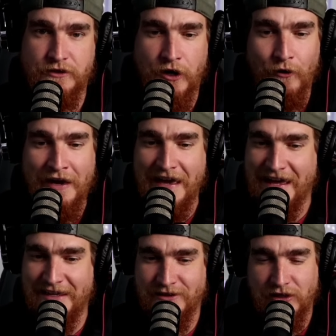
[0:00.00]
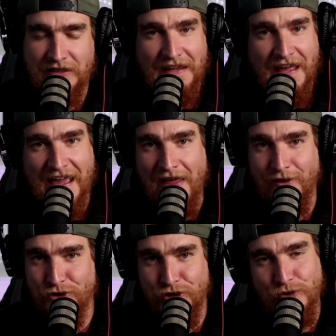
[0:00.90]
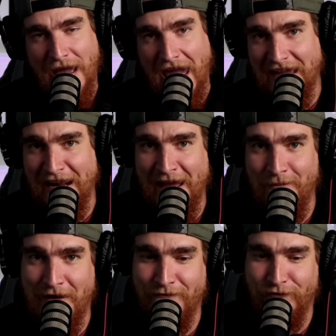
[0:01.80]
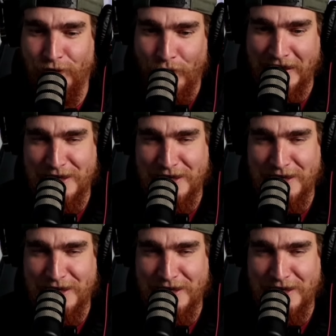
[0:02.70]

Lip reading: So it's looking like LSU, A&M, and Florida.